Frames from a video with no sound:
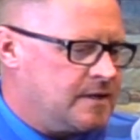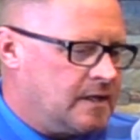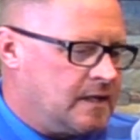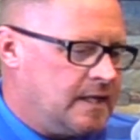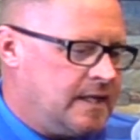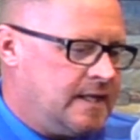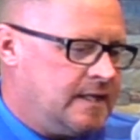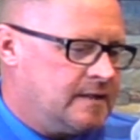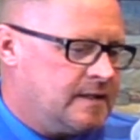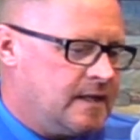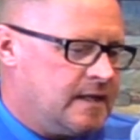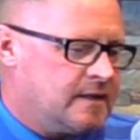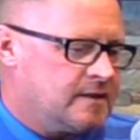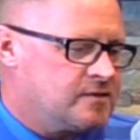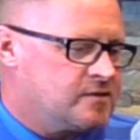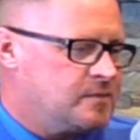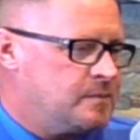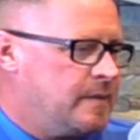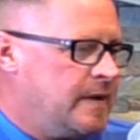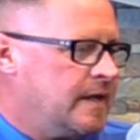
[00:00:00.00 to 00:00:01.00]
in the league that
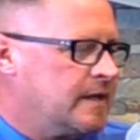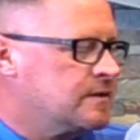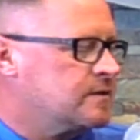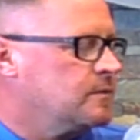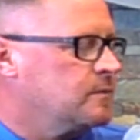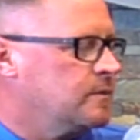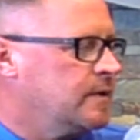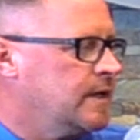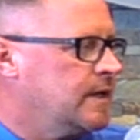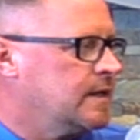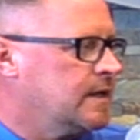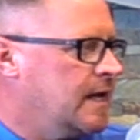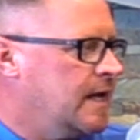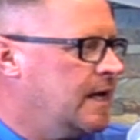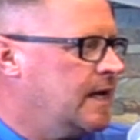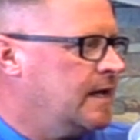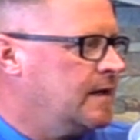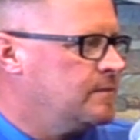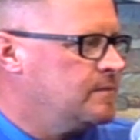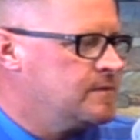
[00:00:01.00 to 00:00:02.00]
expect to win
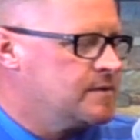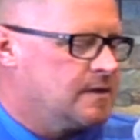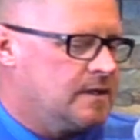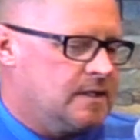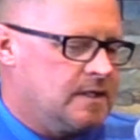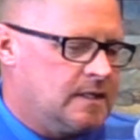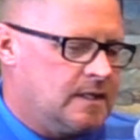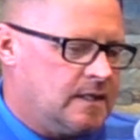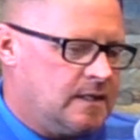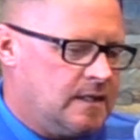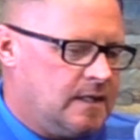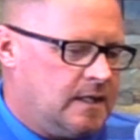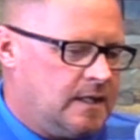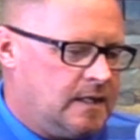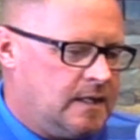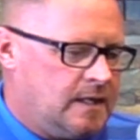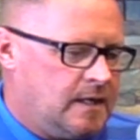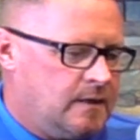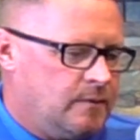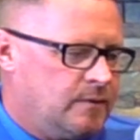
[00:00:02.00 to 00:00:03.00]
games, and
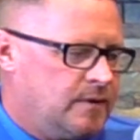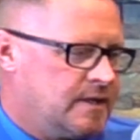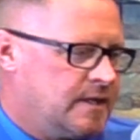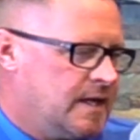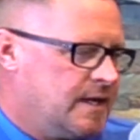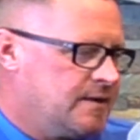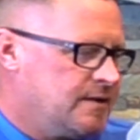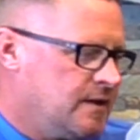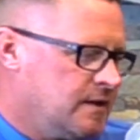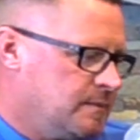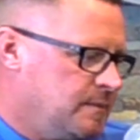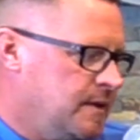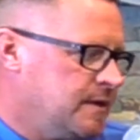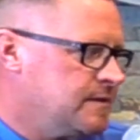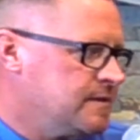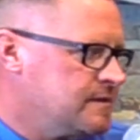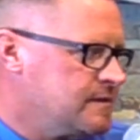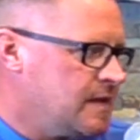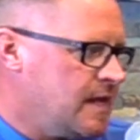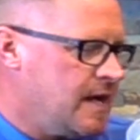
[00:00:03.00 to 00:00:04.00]
we kind of talked about
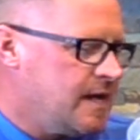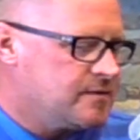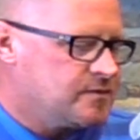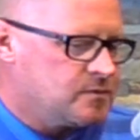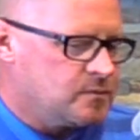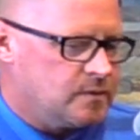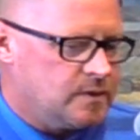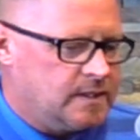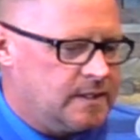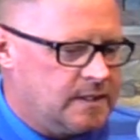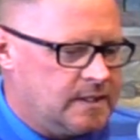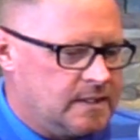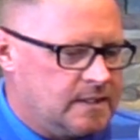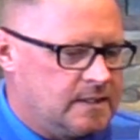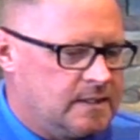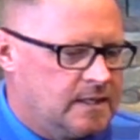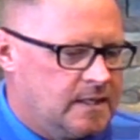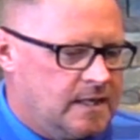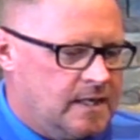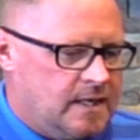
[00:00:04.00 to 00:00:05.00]
this last week. And
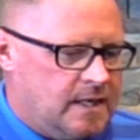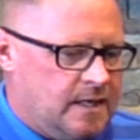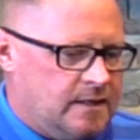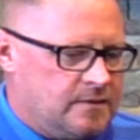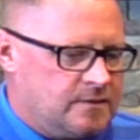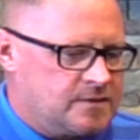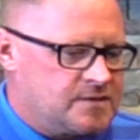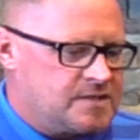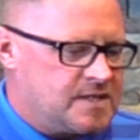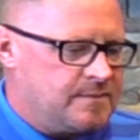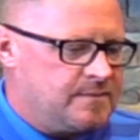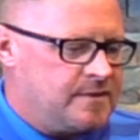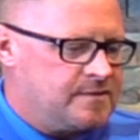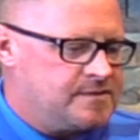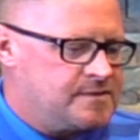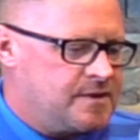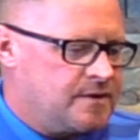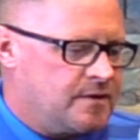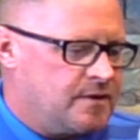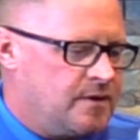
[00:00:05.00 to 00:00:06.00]
there's some of
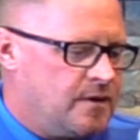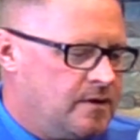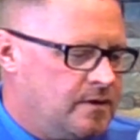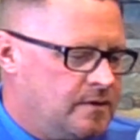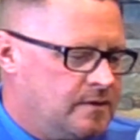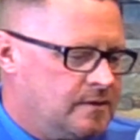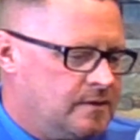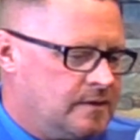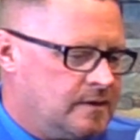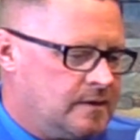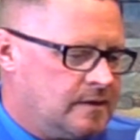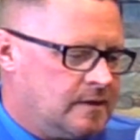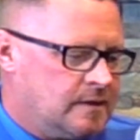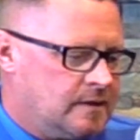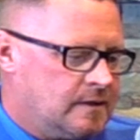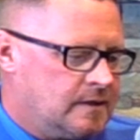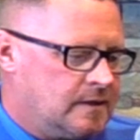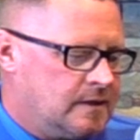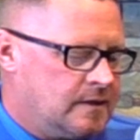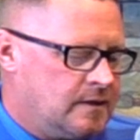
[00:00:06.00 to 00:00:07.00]
us that are
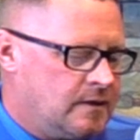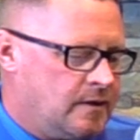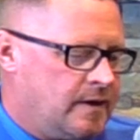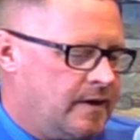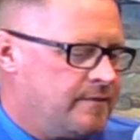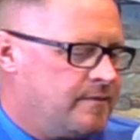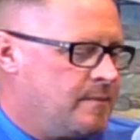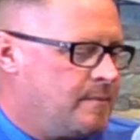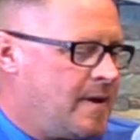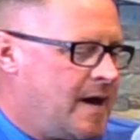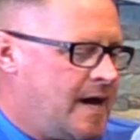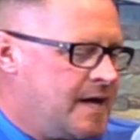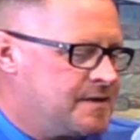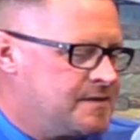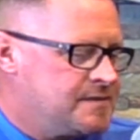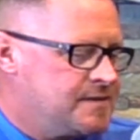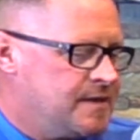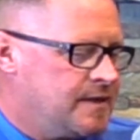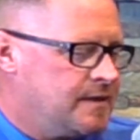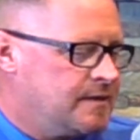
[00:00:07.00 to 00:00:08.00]
don't have the
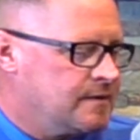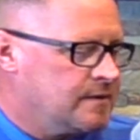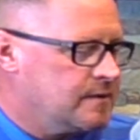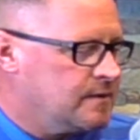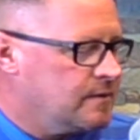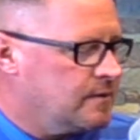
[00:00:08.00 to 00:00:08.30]
mindset